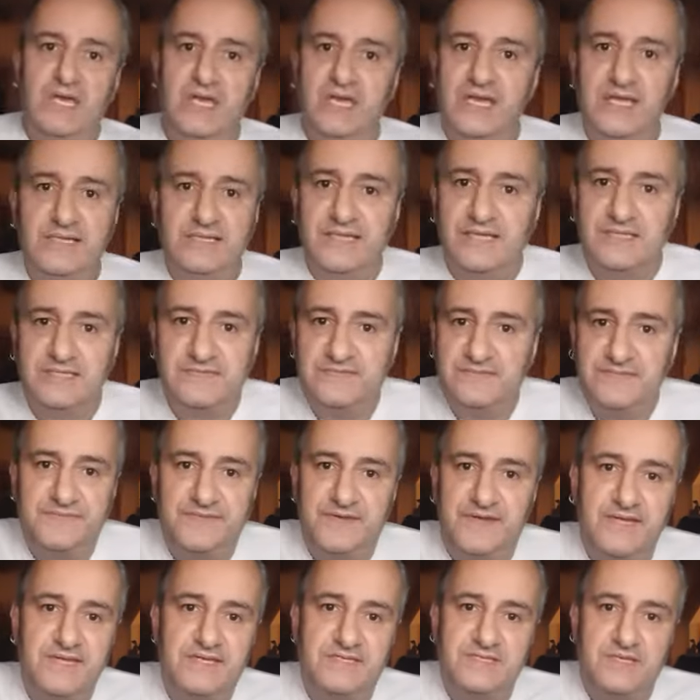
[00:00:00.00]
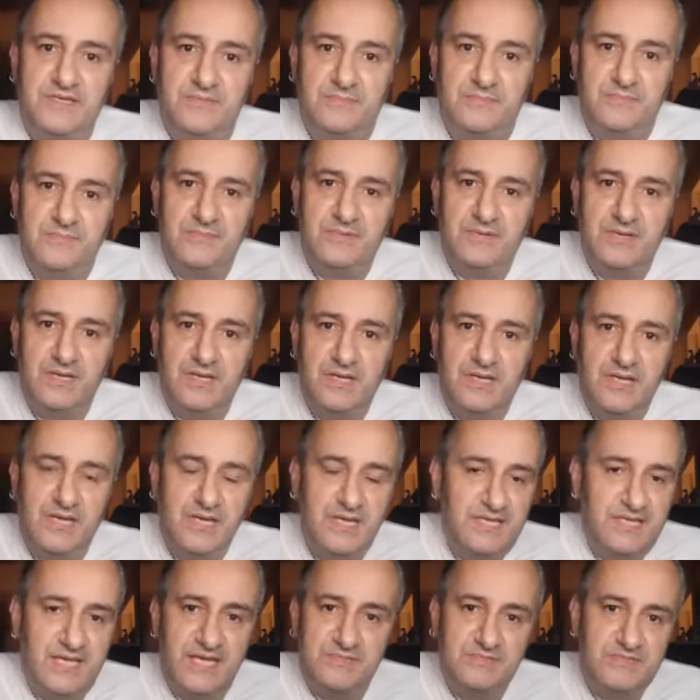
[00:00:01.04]
It doesn't phase him.
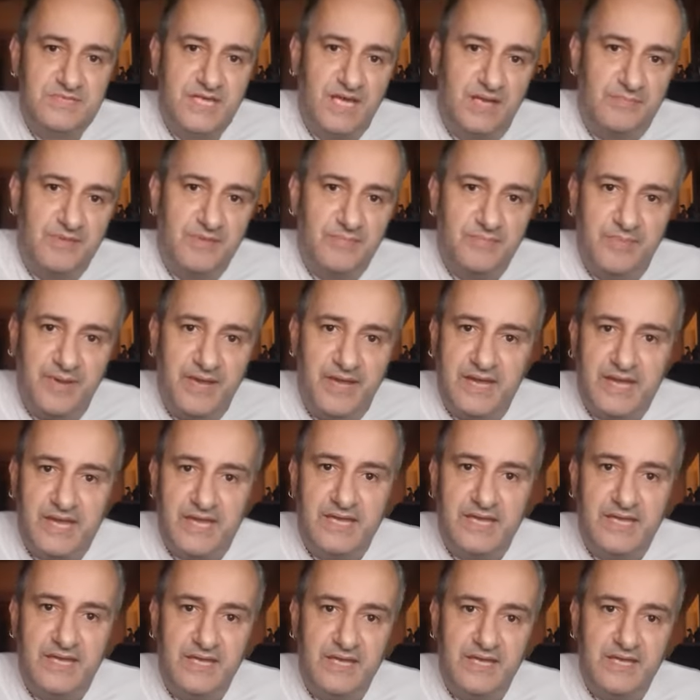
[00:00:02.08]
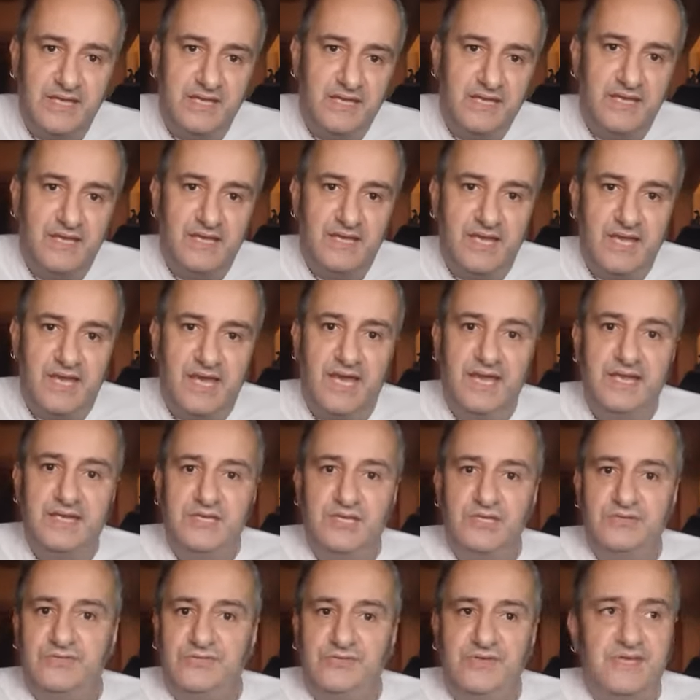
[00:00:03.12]
It keeps coming back. And
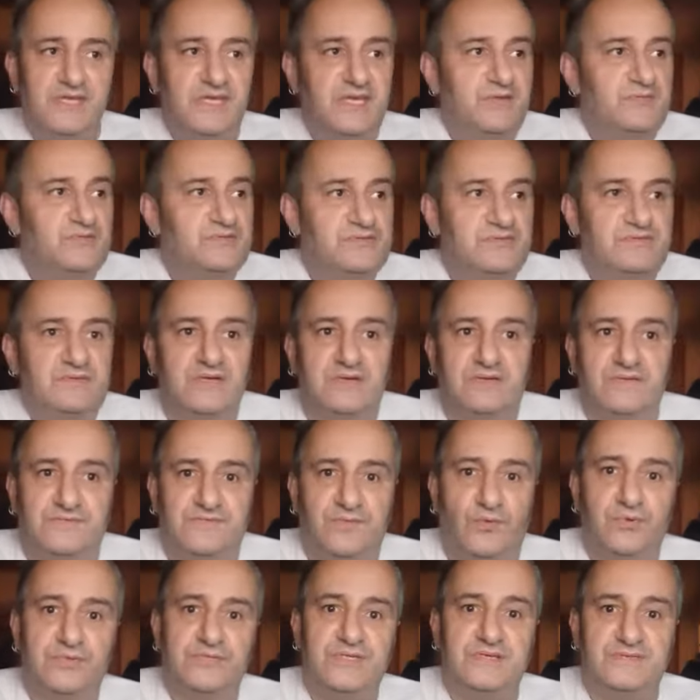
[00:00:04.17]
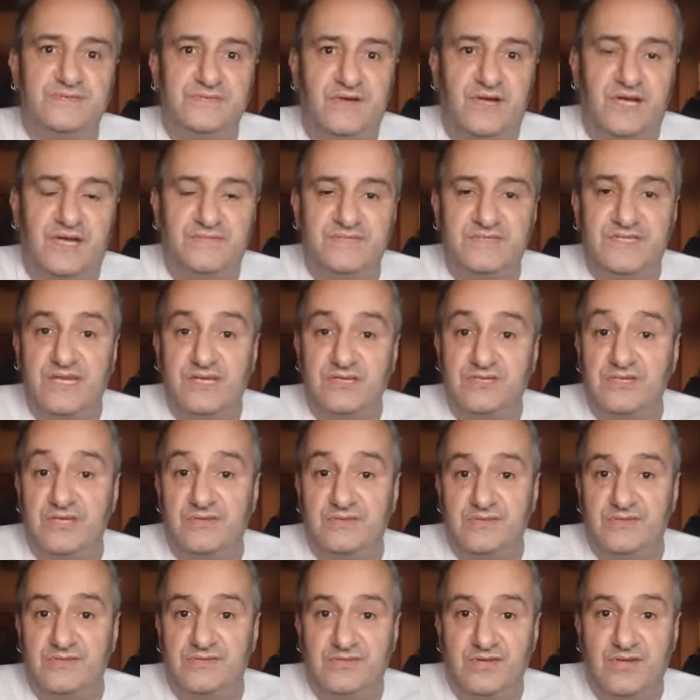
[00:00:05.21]
you'd think he was, you know, 45. He's actually
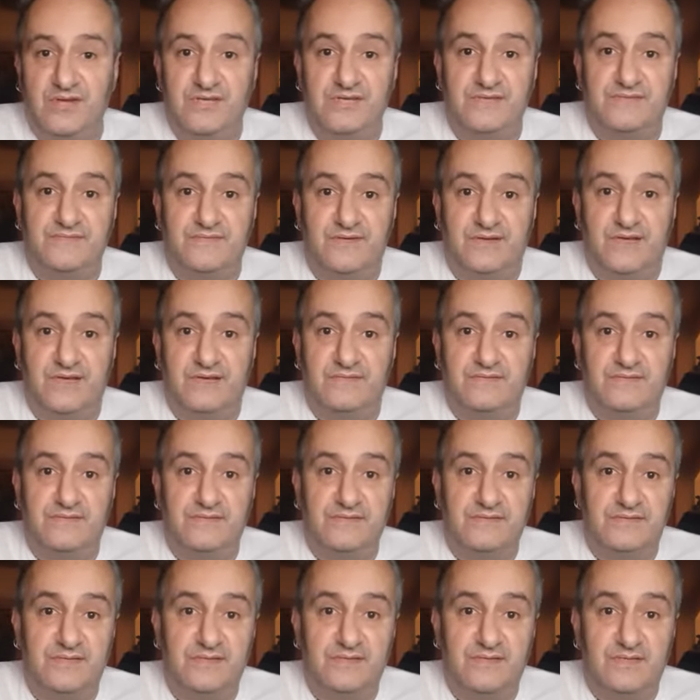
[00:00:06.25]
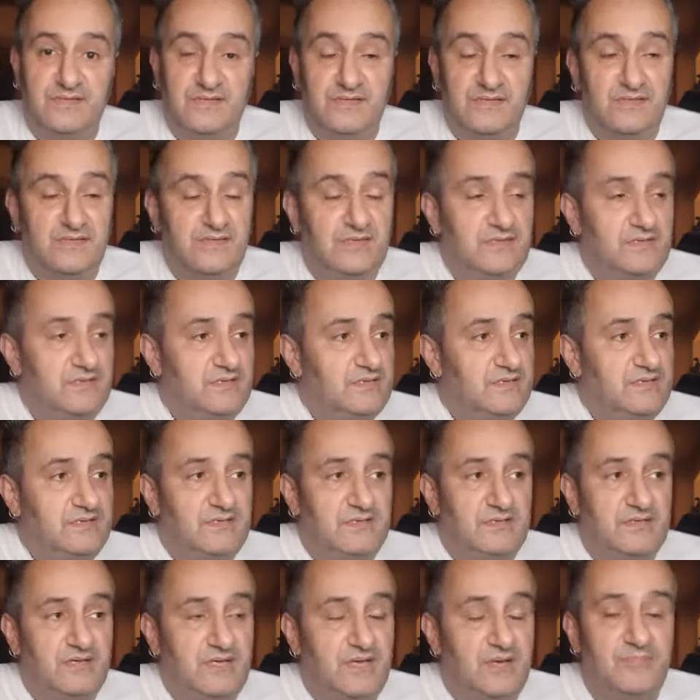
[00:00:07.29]
only 35.
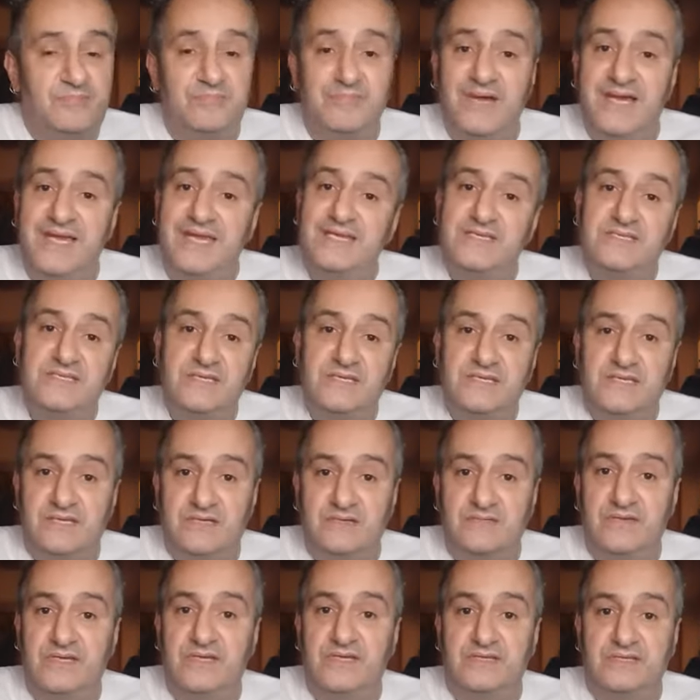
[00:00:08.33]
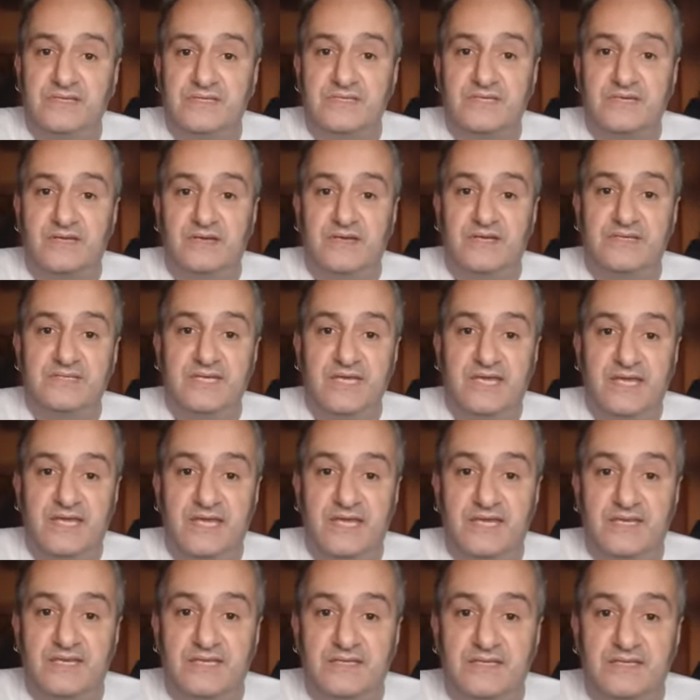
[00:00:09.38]
Amazing career this guy's
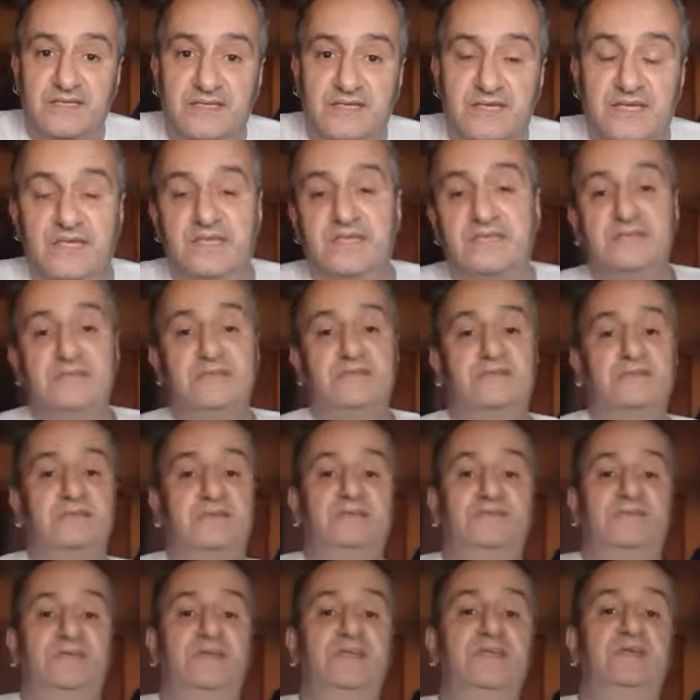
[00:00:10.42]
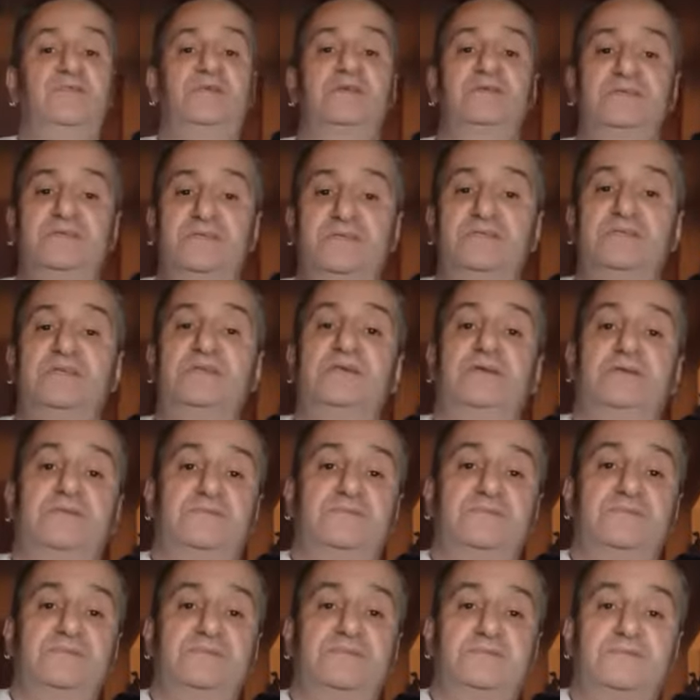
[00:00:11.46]
had. And if anyone
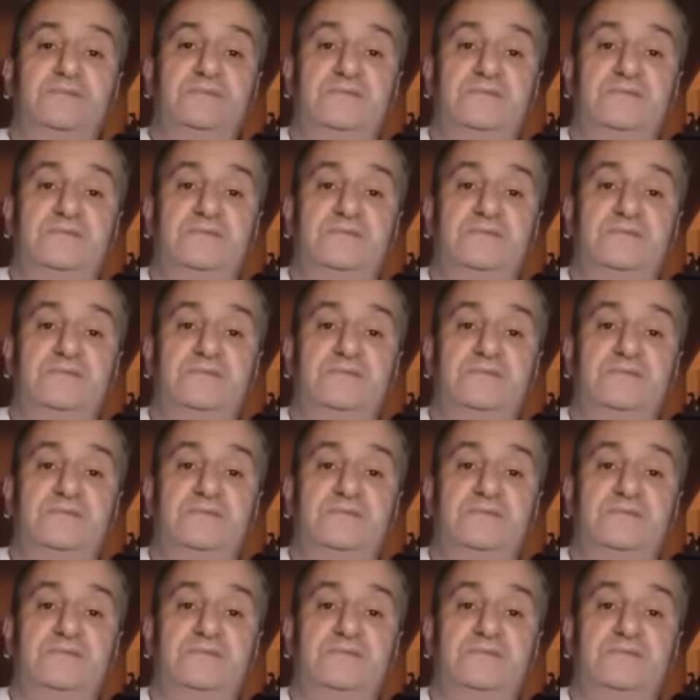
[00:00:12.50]
deserves,